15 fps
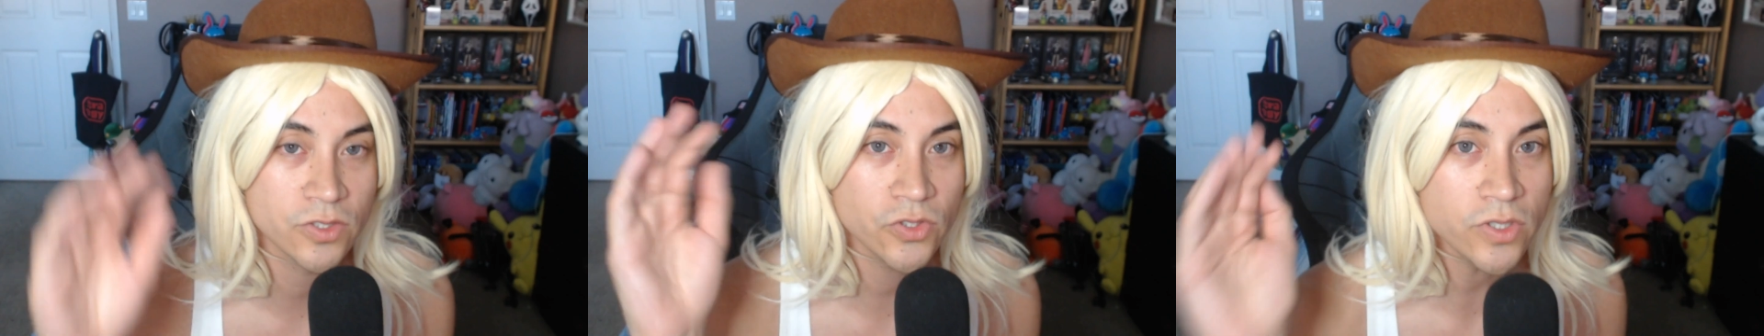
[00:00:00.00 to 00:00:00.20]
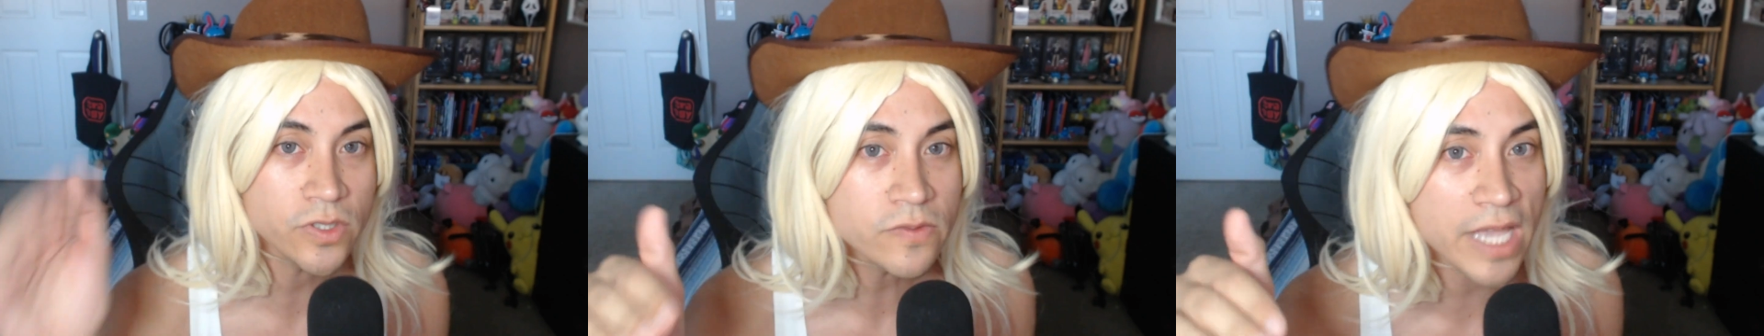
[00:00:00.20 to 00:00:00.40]

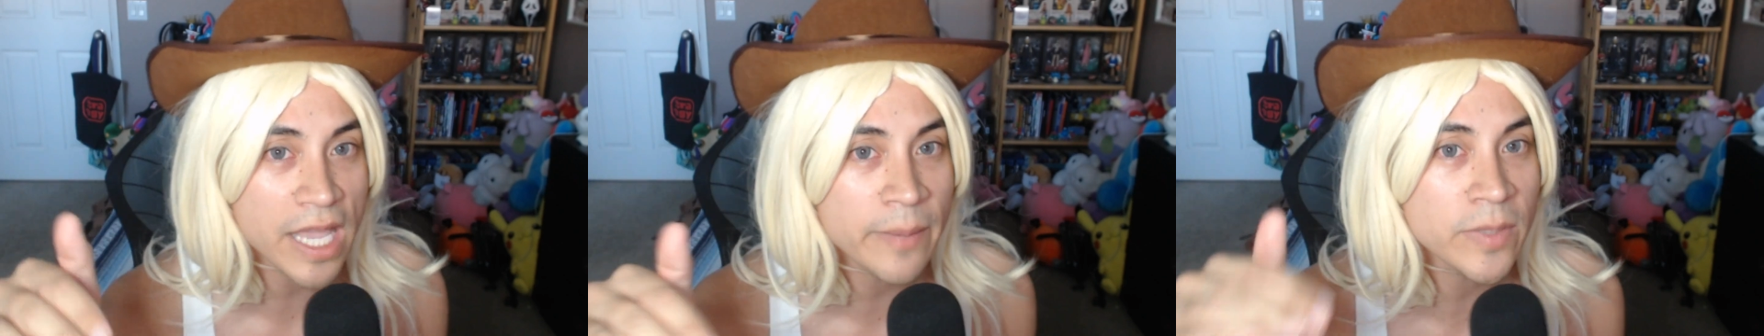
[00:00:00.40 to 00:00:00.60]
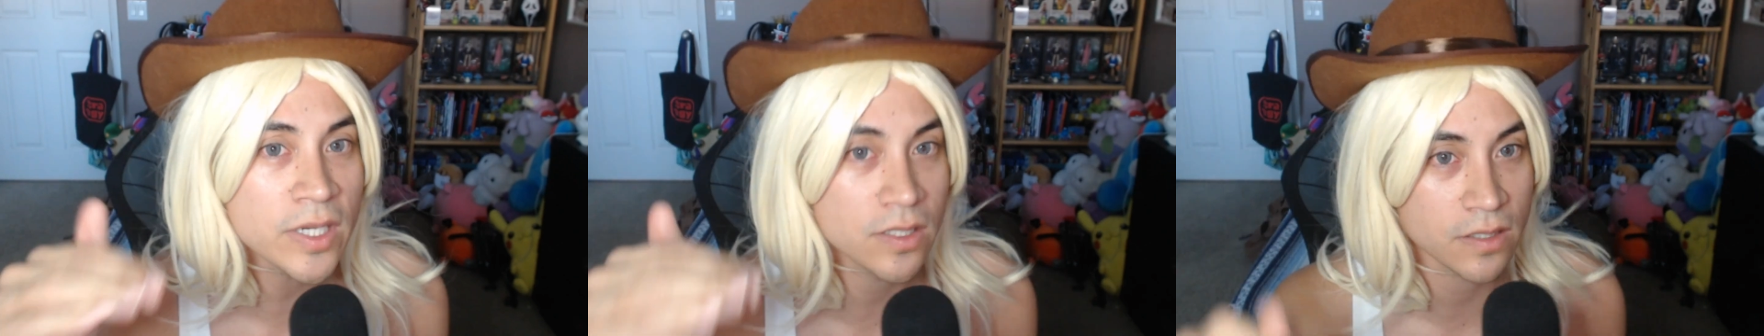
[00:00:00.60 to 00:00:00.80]
True
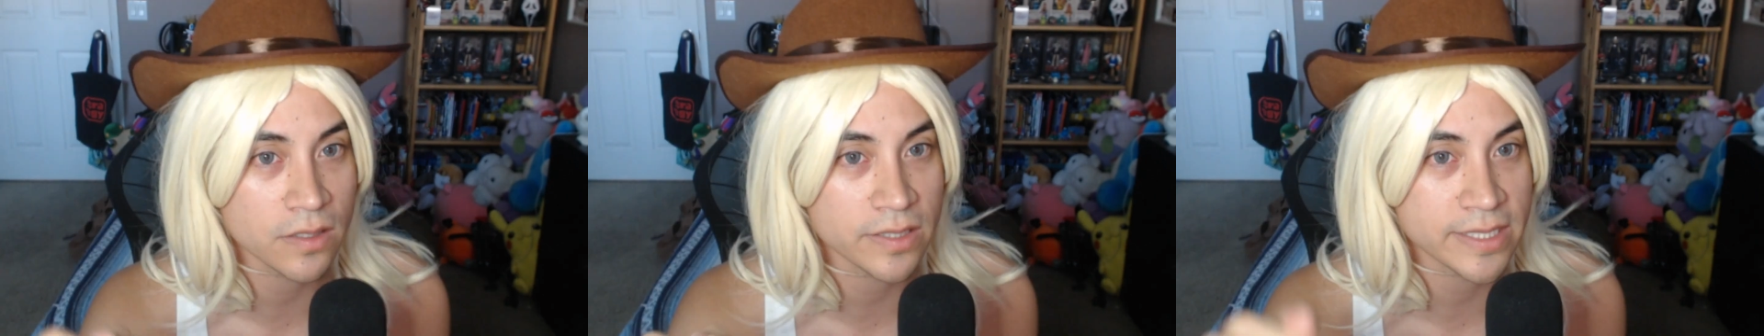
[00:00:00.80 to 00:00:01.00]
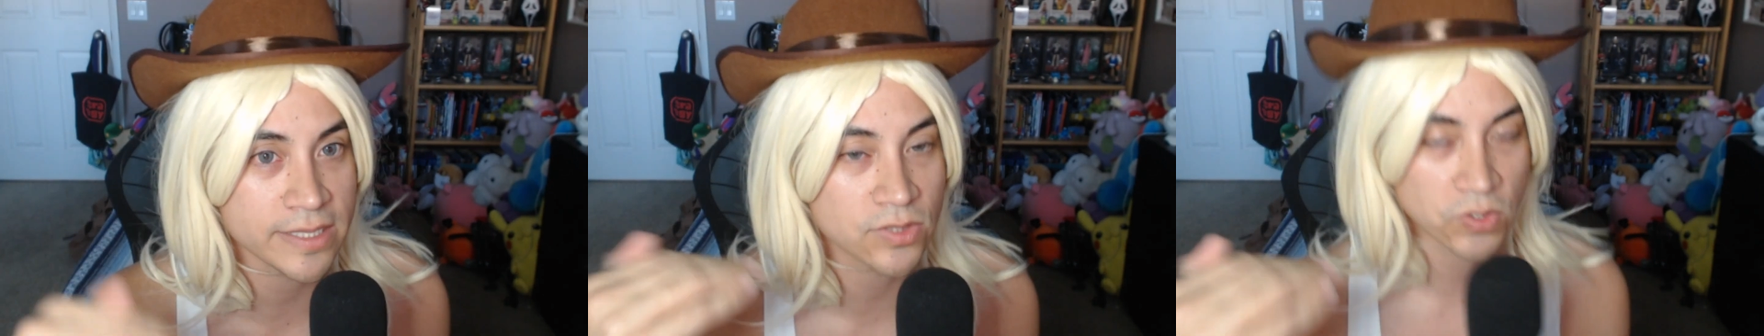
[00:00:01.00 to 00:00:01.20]
gamer
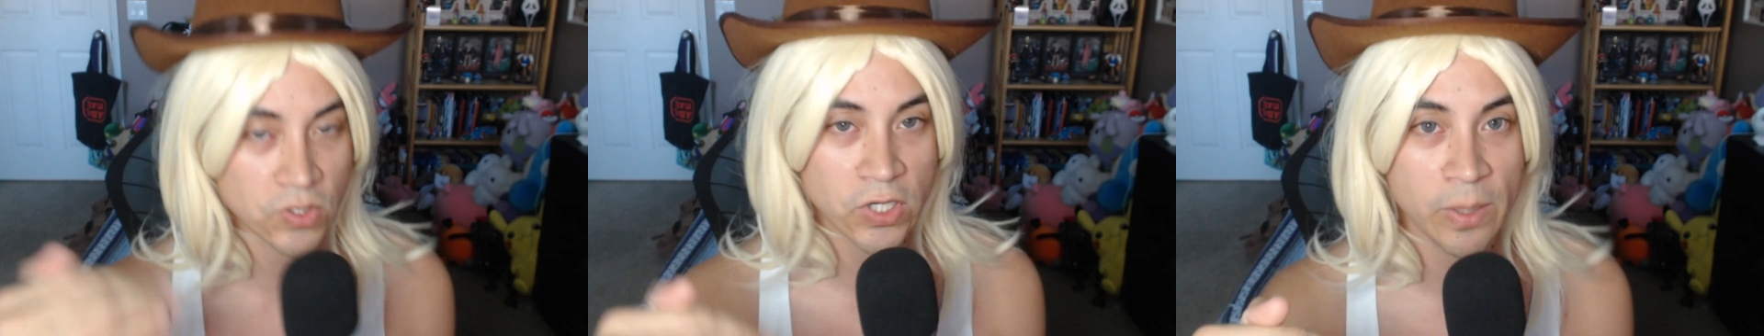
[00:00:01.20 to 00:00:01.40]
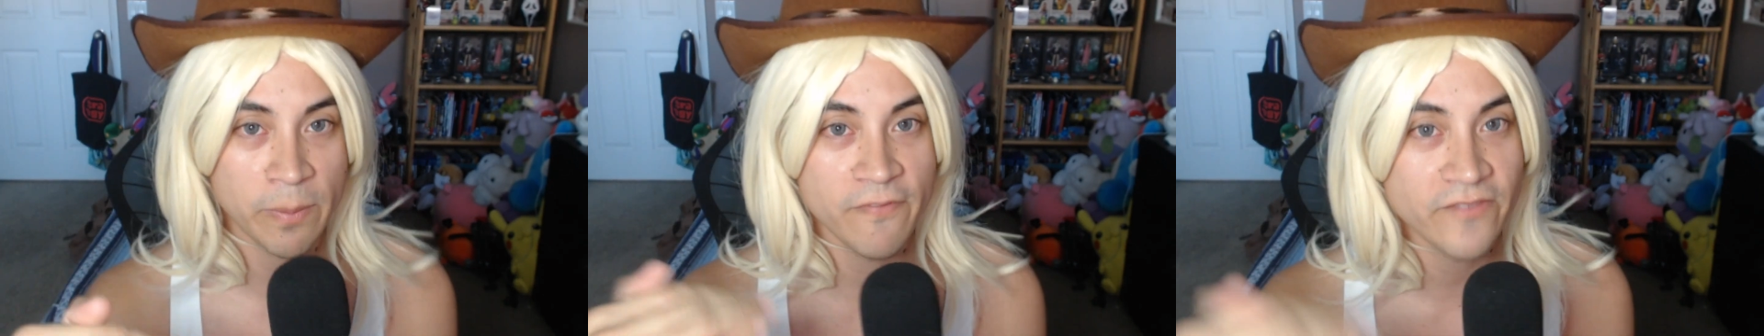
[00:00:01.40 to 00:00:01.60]
girlies
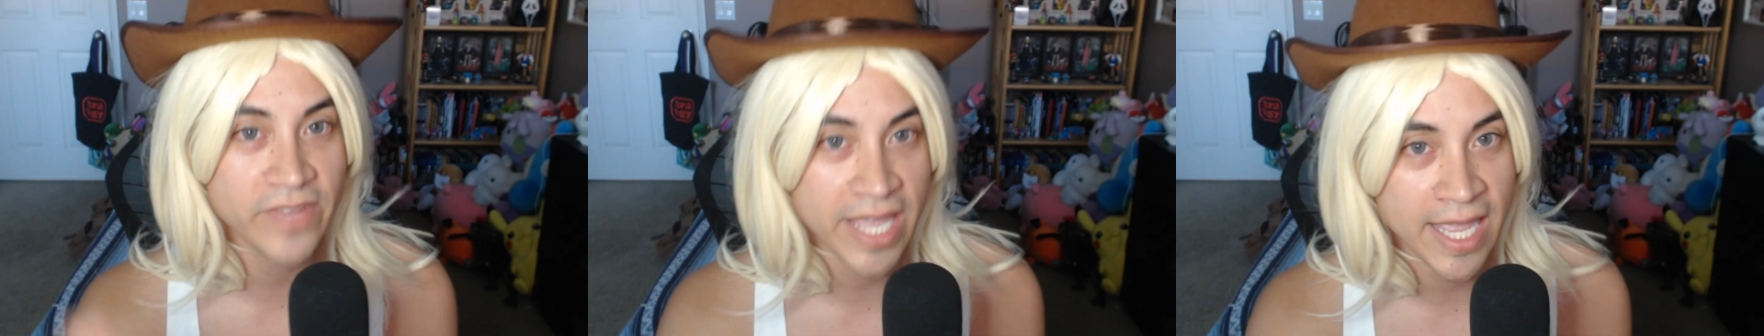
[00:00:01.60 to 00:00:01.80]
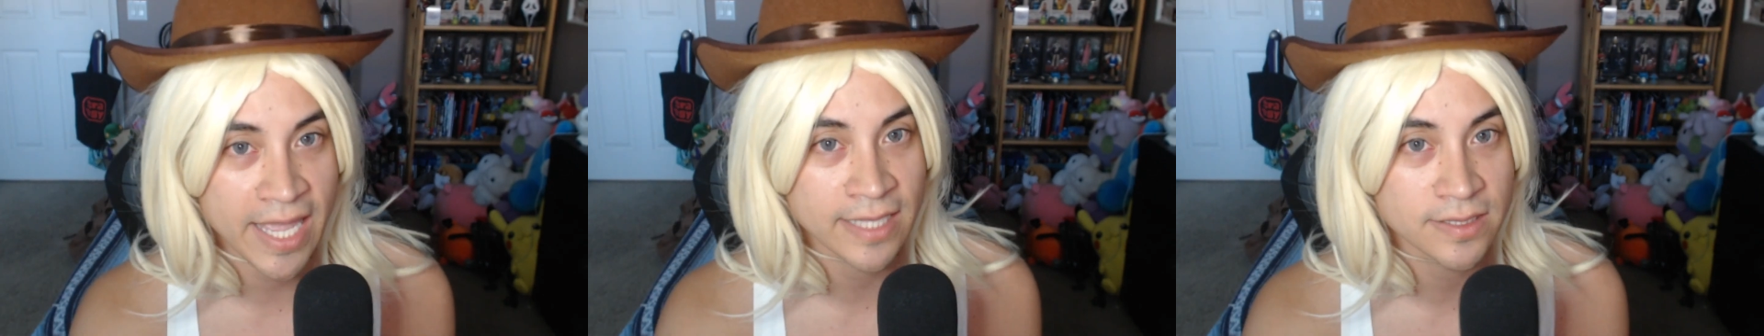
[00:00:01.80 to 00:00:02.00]
grew up
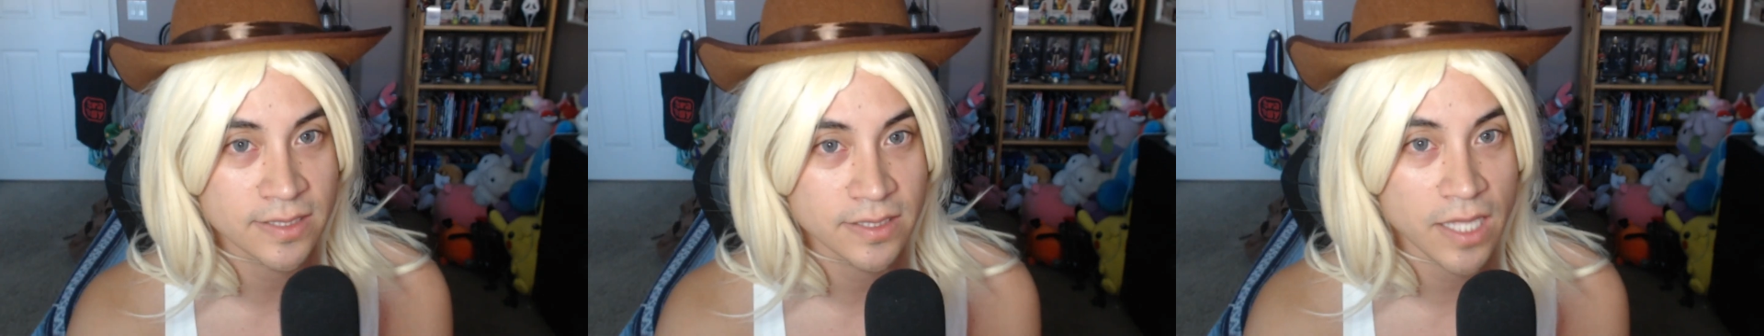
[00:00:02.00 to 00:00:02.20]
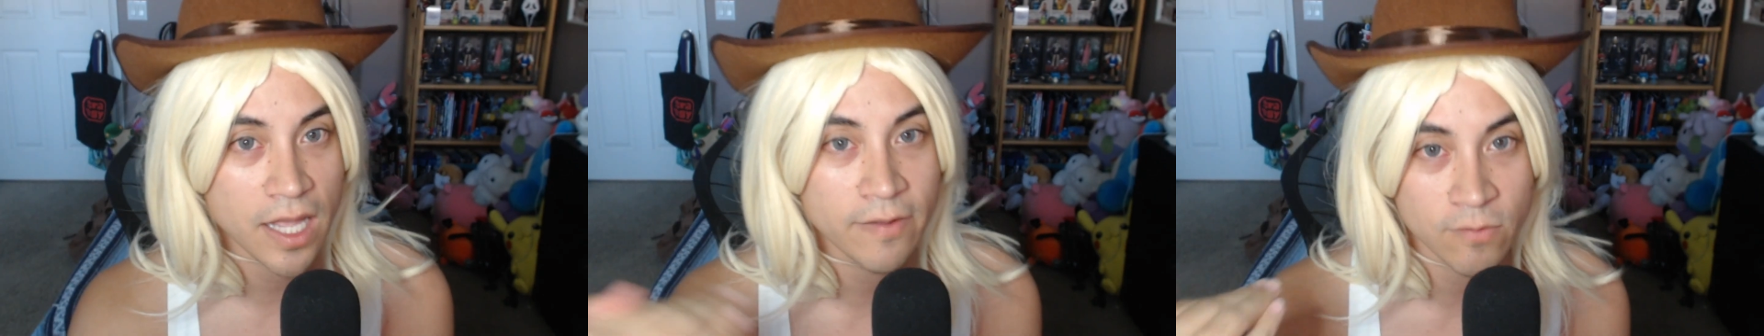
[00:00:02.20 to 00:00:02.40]

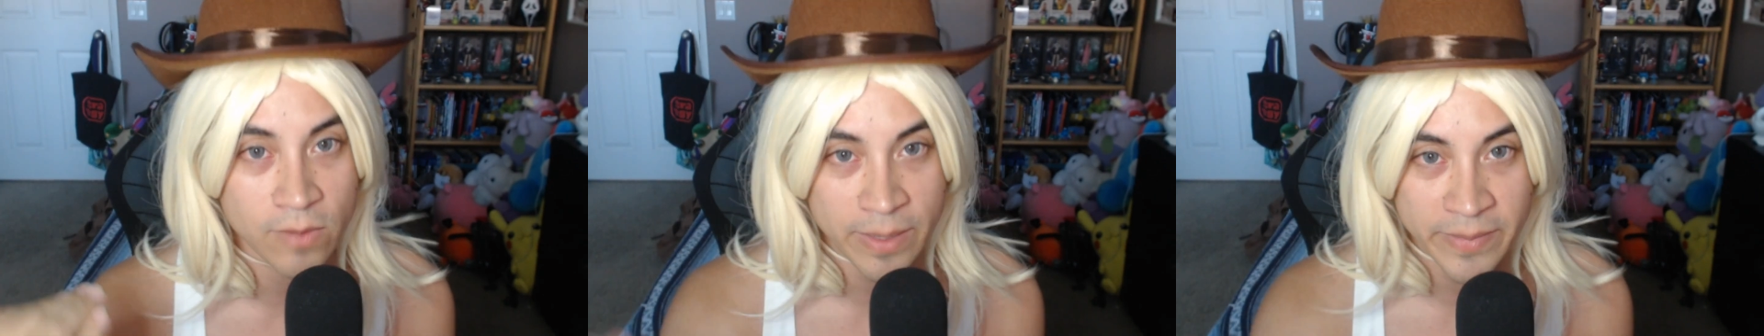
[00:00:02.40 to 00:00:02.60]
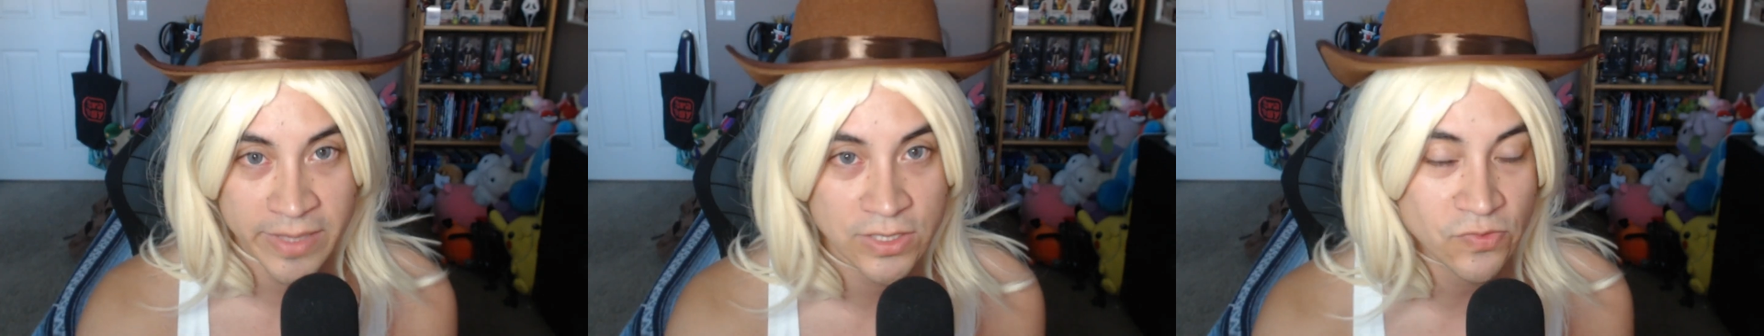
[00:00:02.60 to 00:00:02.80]
fans of
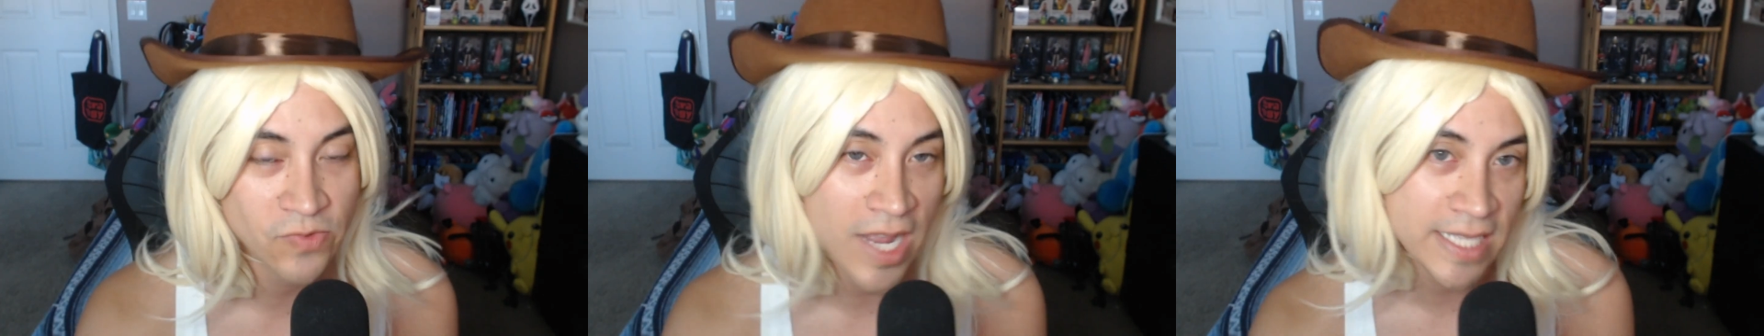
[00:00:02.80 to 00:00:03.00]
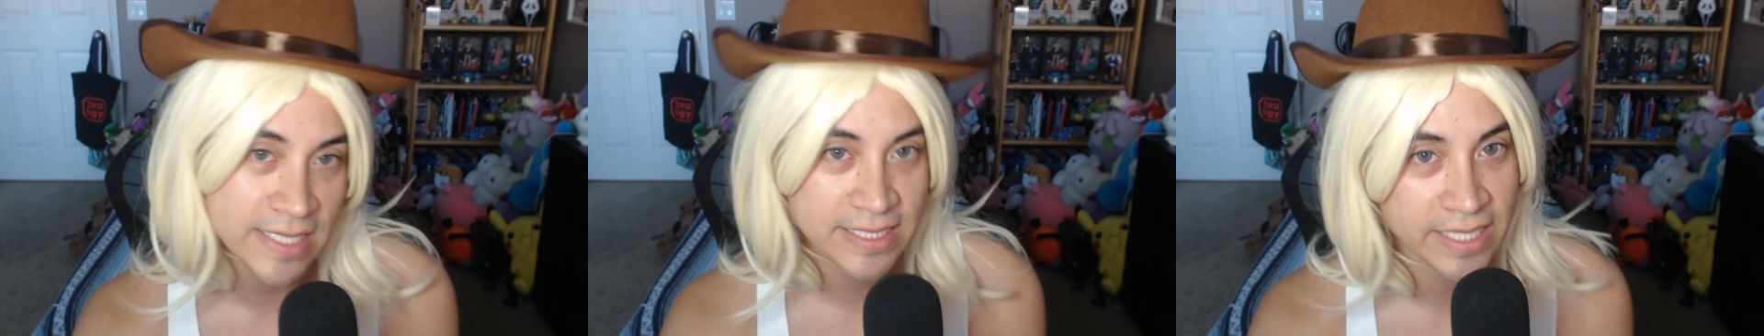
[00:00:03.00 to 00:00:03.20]
women's
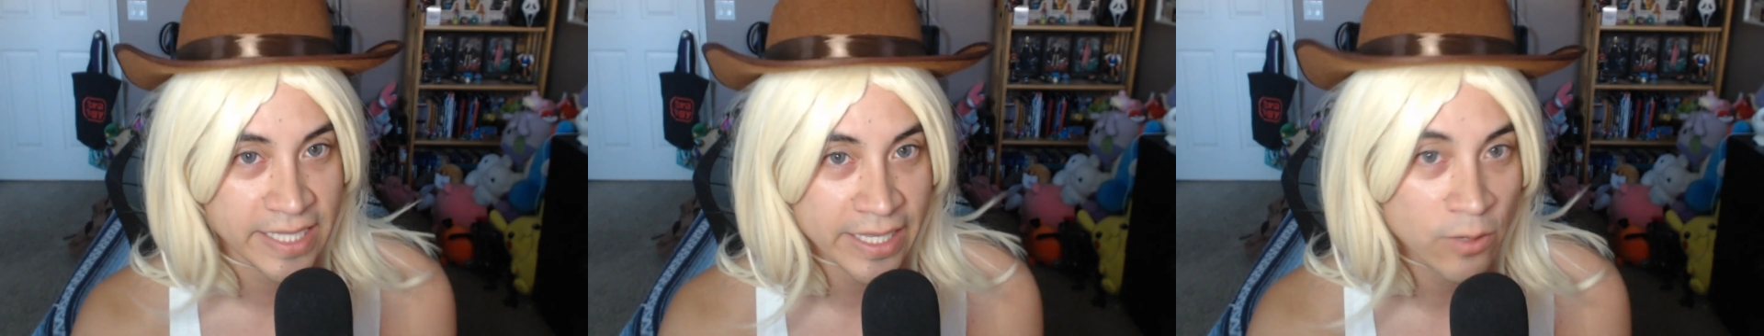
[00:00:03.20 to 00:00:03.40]
wrestling,